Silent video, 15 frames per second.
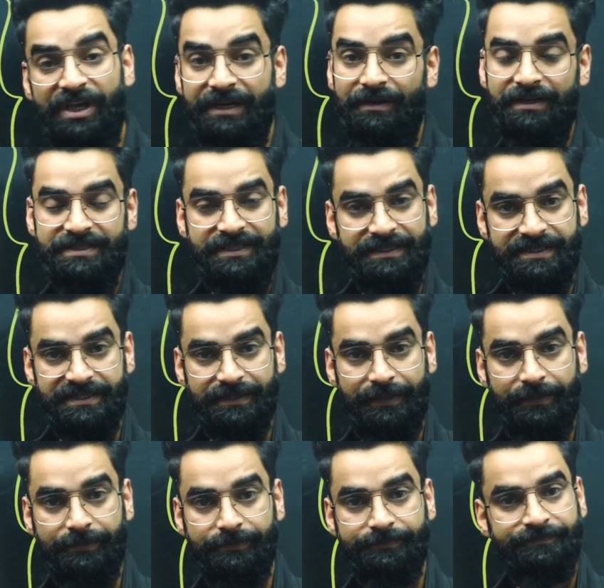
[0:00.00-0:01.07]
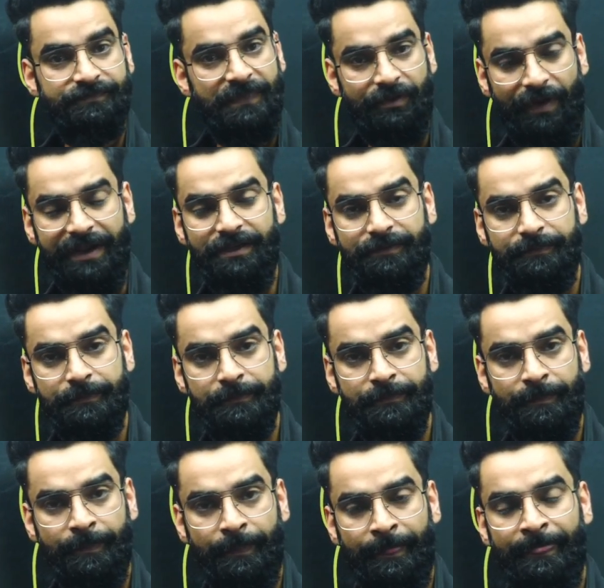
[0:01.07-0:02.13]
general is concerned, right?
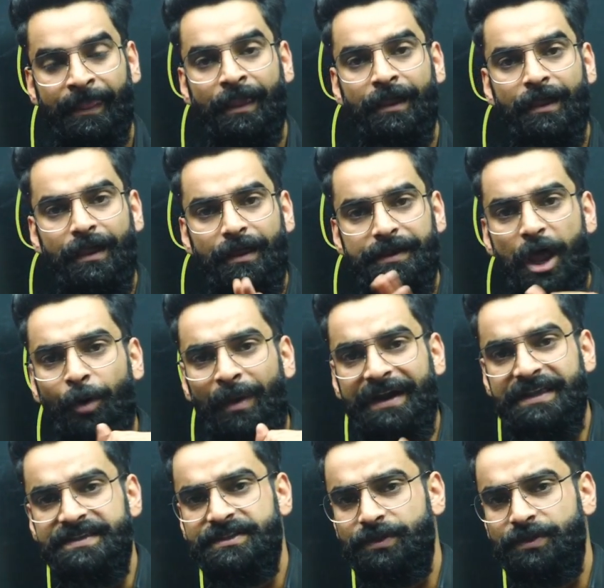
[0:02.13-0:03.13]
Now, my dear